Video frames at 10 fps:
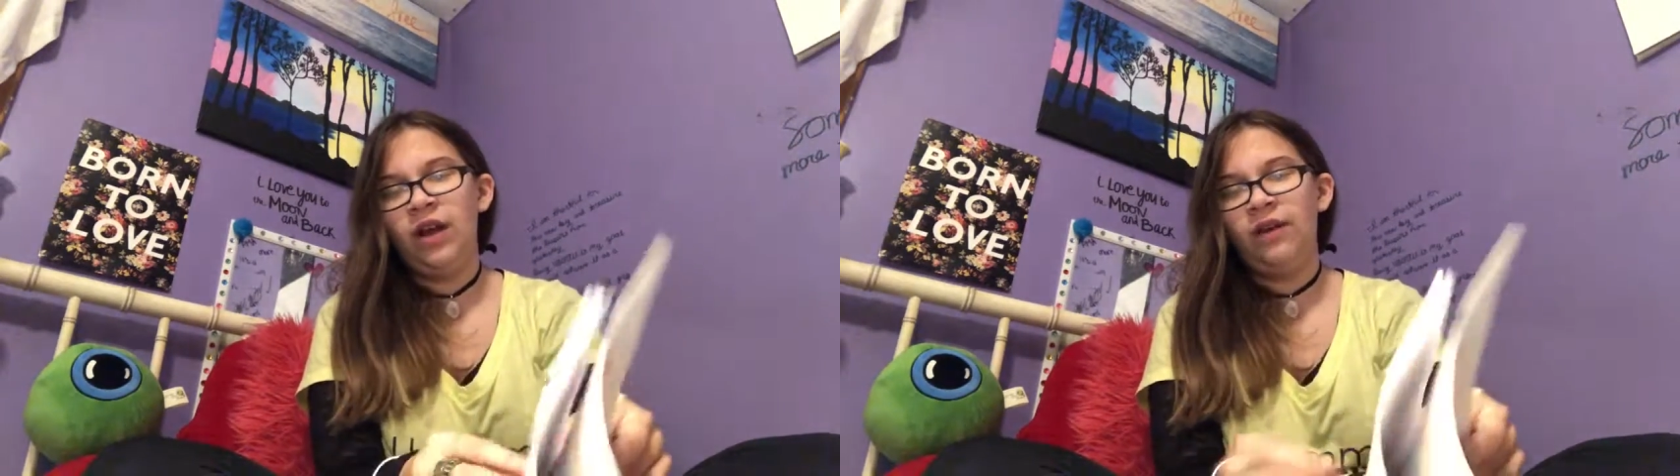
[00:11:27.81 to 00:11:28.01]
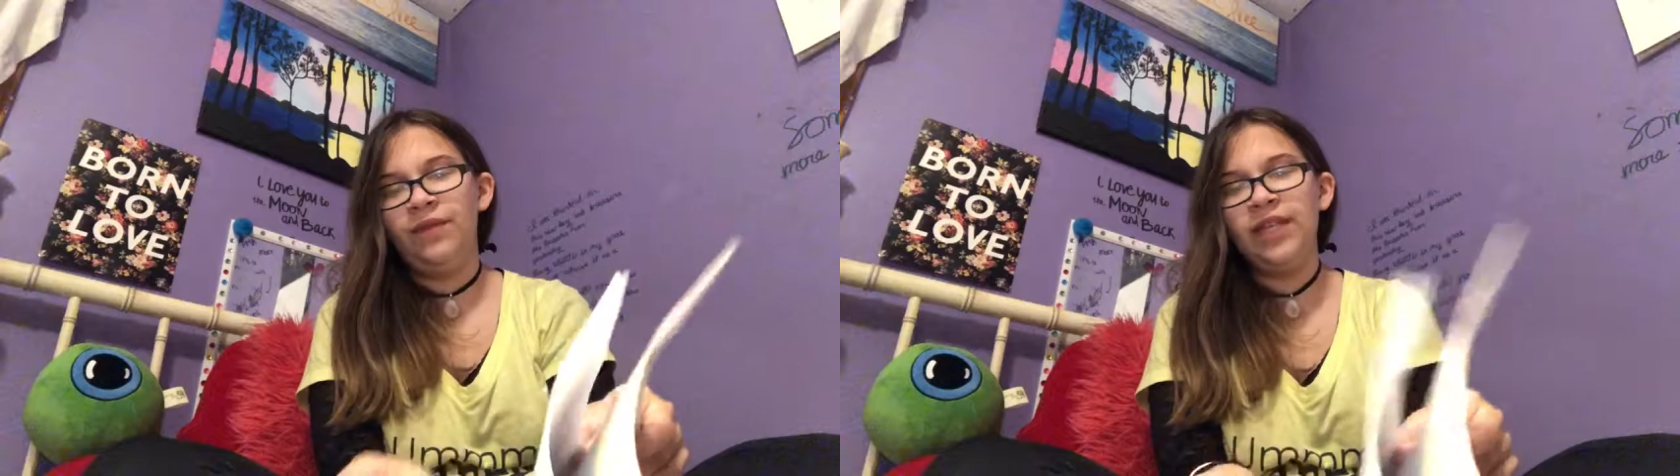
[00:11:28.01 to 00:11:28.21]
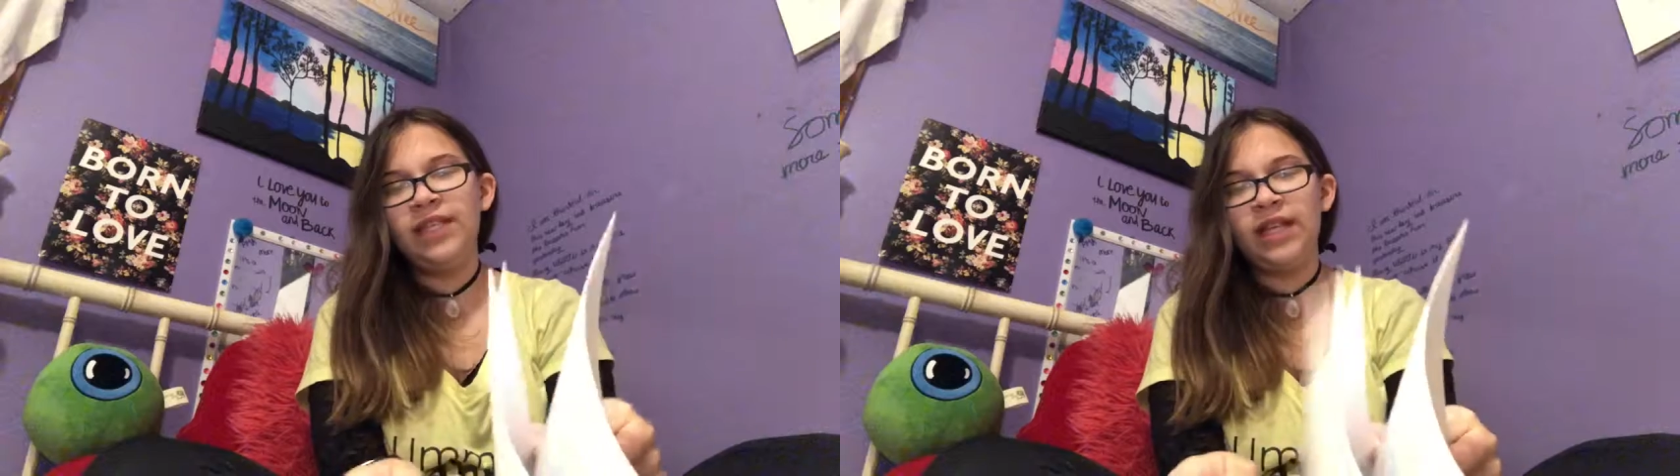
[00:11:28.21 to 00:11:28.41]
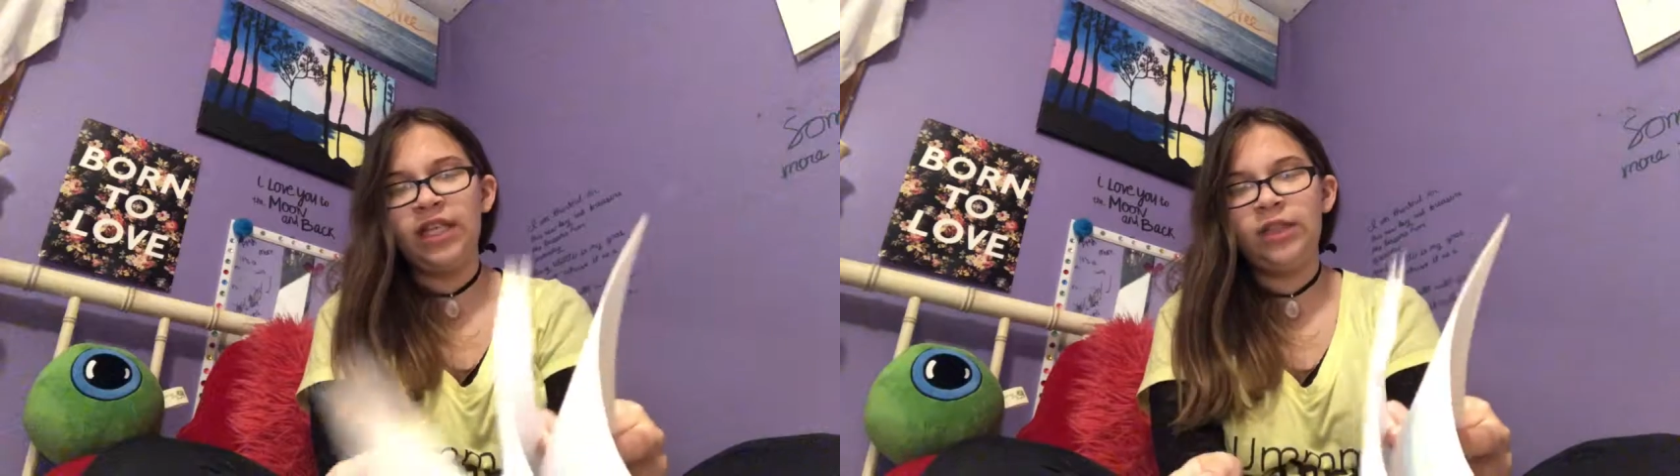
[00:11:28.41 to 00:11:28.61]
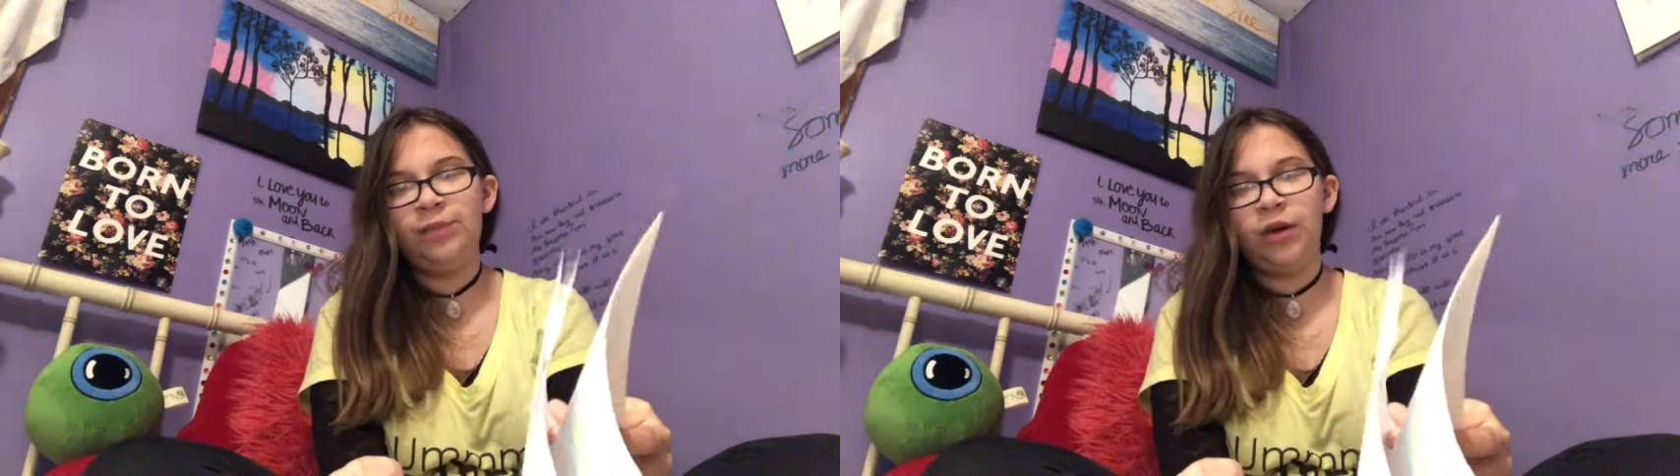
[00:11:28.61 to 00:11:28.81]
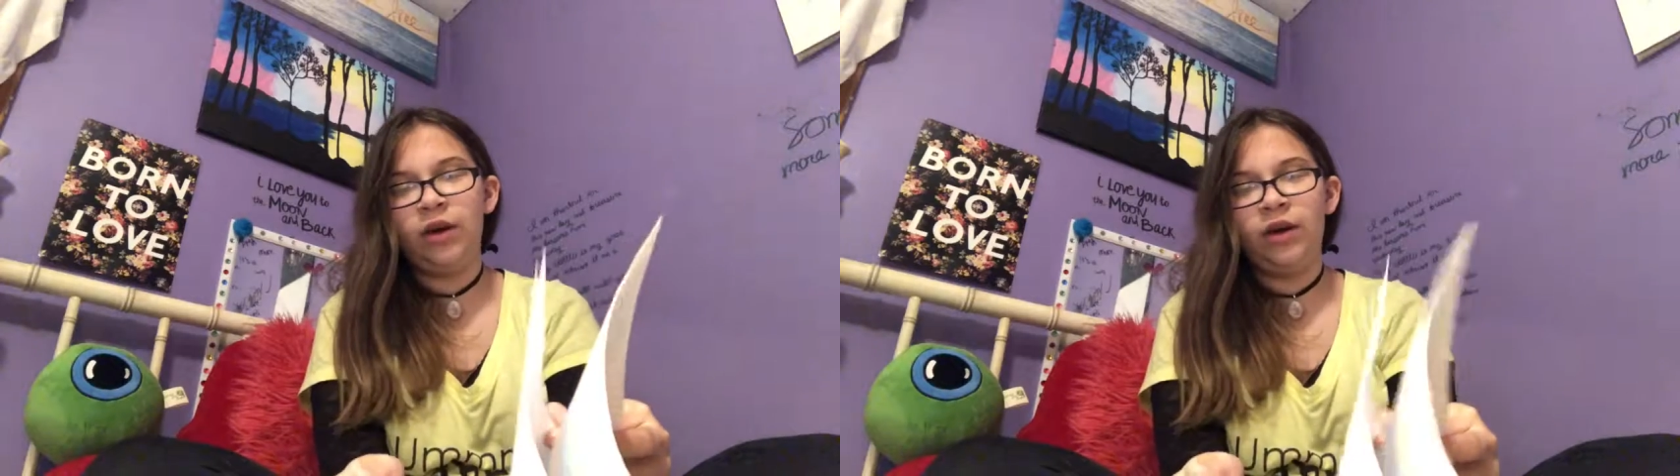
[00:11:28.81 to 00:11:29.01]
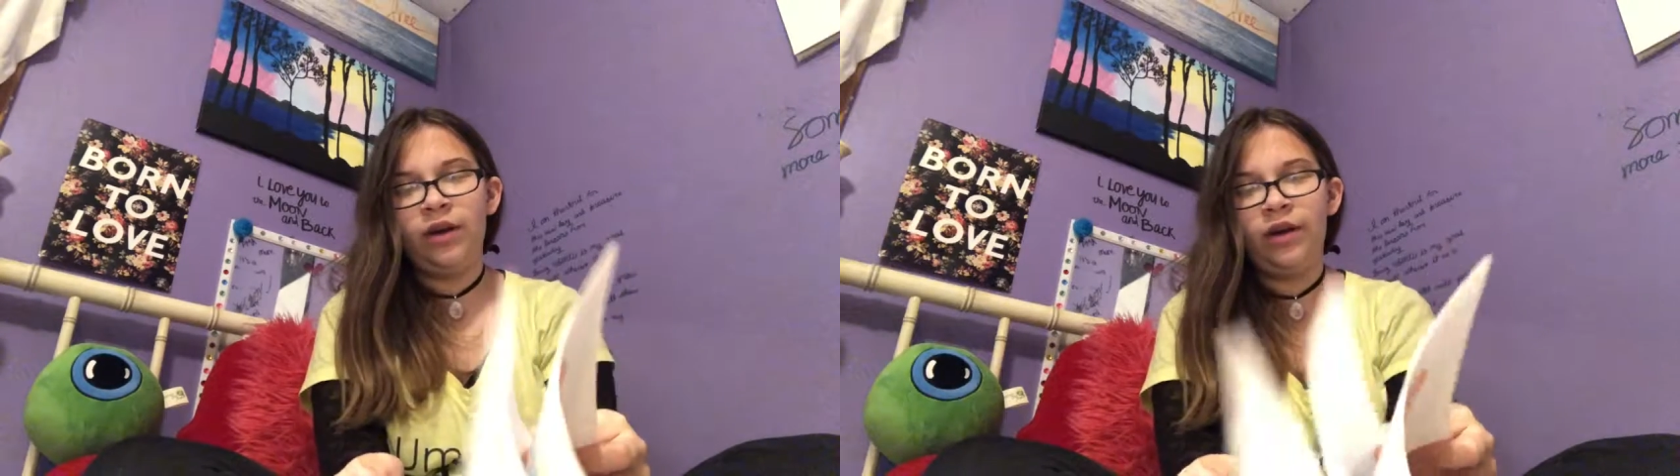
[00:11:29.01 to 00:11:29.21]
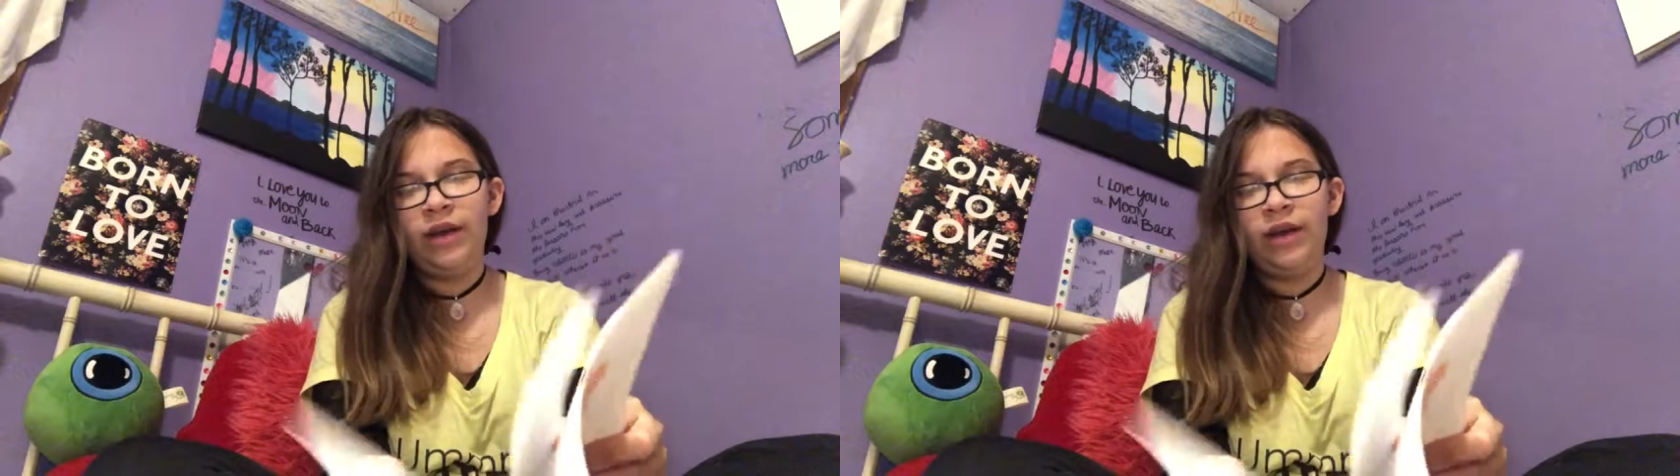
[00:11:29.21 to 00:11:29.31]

of this sketchbook,